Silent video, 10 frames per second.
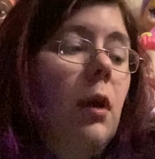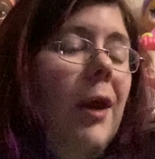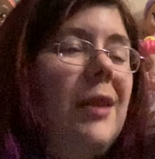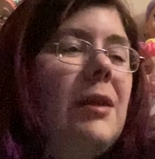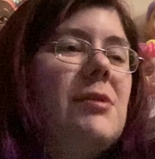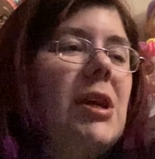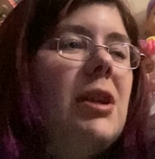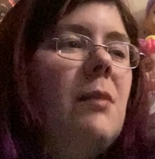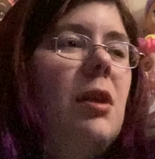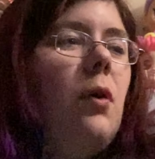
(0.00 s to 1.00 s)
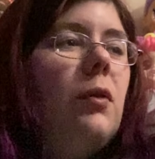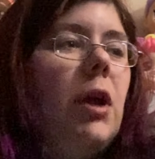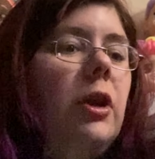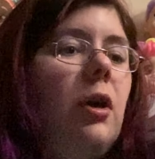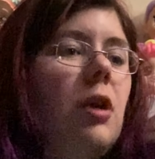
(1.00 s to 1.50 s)
Had them sing to me the whole
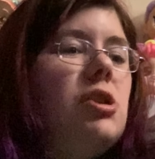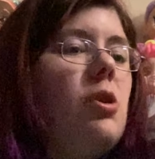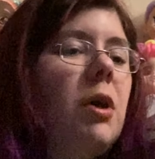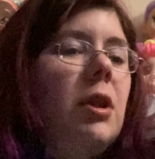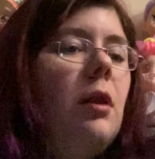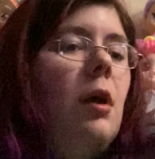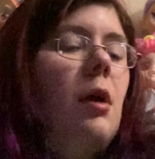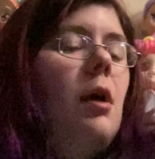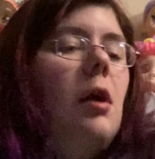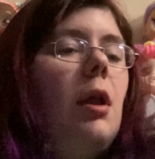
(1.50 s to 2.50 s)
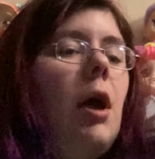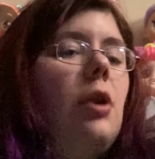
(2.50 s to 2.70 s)
nine yards, knowing, and I